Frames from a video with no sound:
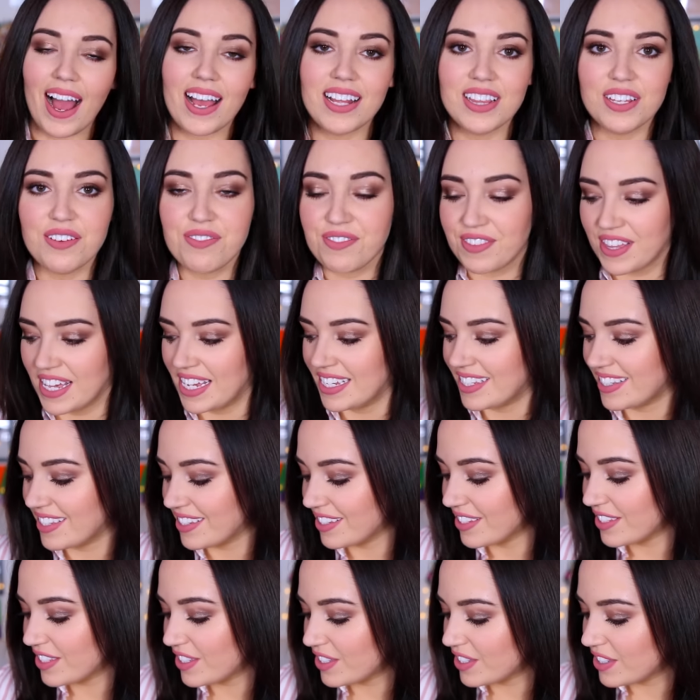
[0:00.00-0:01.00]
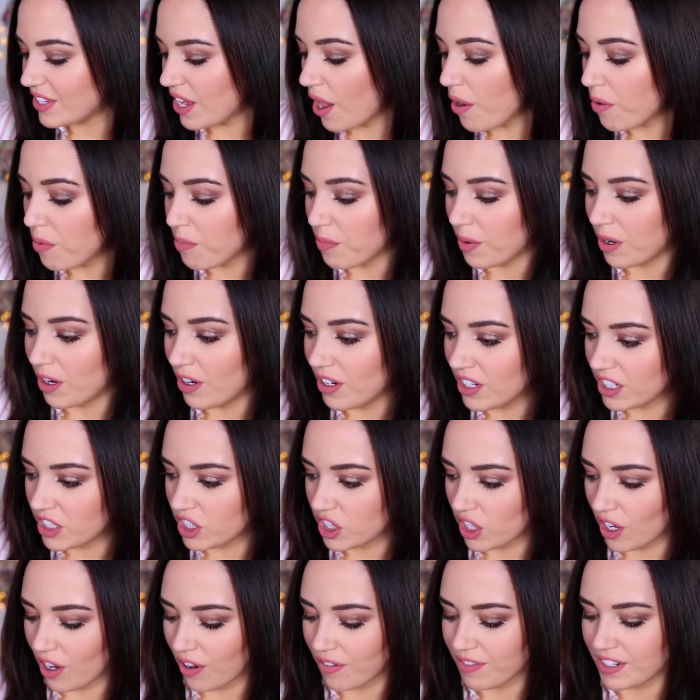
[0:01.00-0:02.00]
I love this so
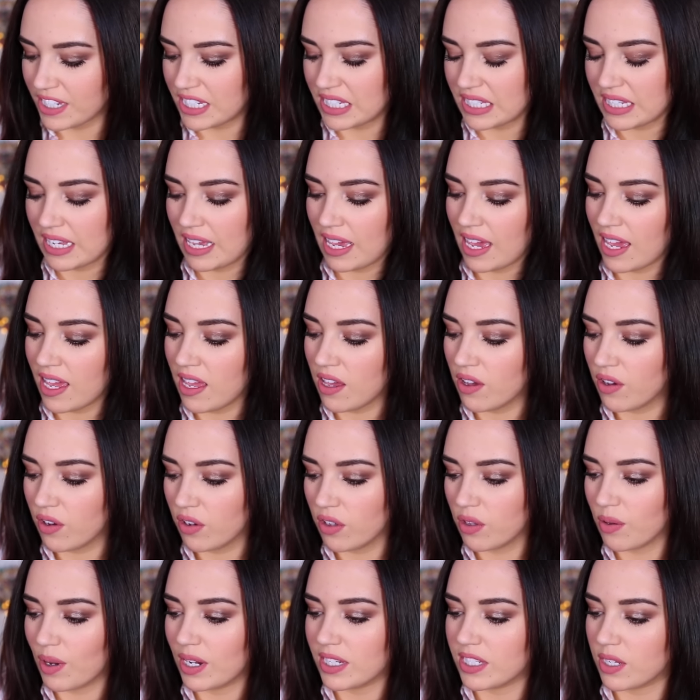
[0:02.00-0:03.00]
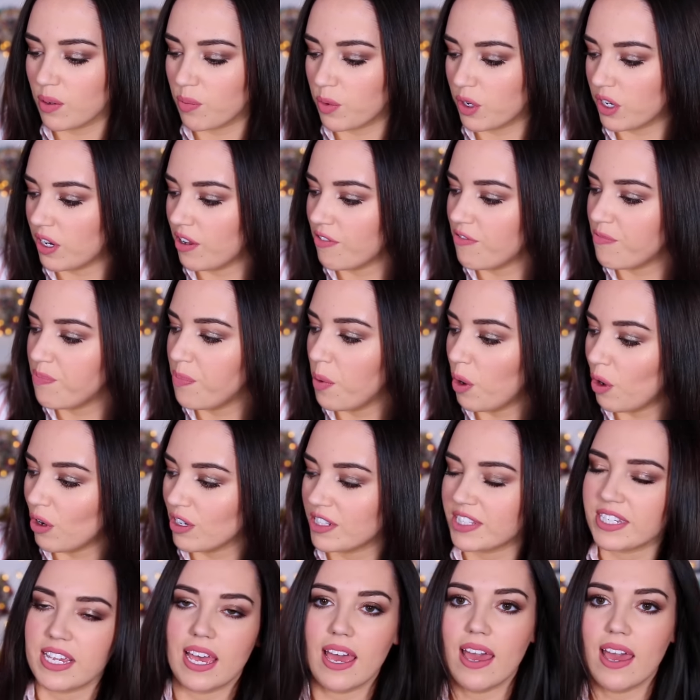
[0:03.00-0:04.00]
much, obviously, otherwise I wouldn't have bought